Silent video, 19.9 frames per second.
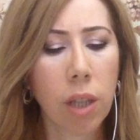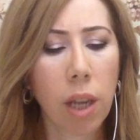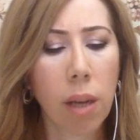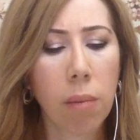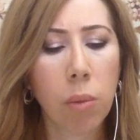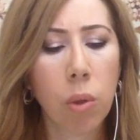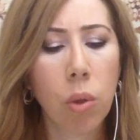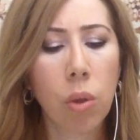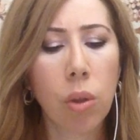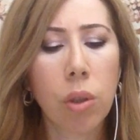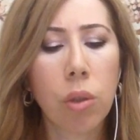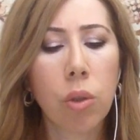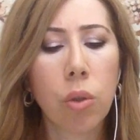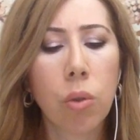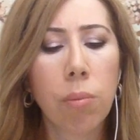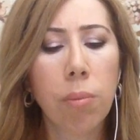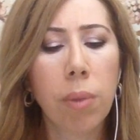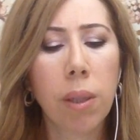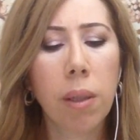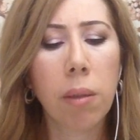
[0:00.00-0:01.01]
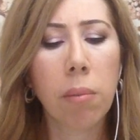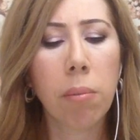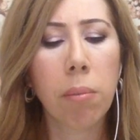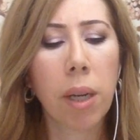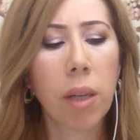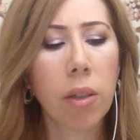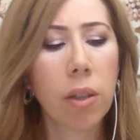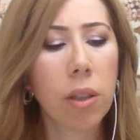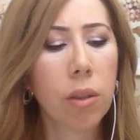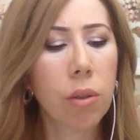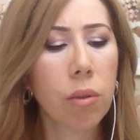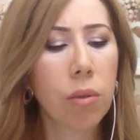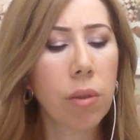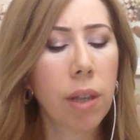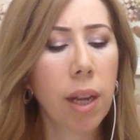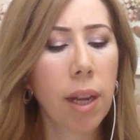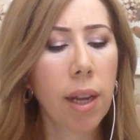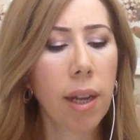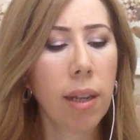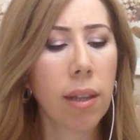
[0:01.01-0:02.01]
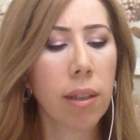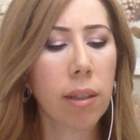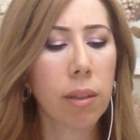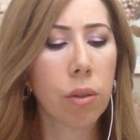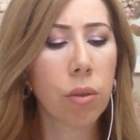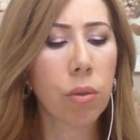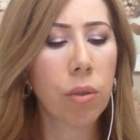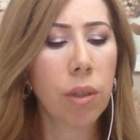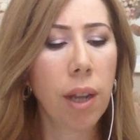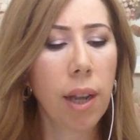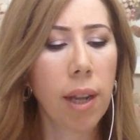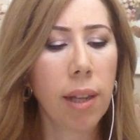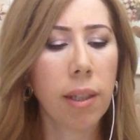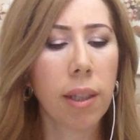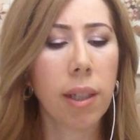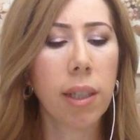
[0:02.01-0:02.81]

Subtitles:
I'm going to be married to Dan.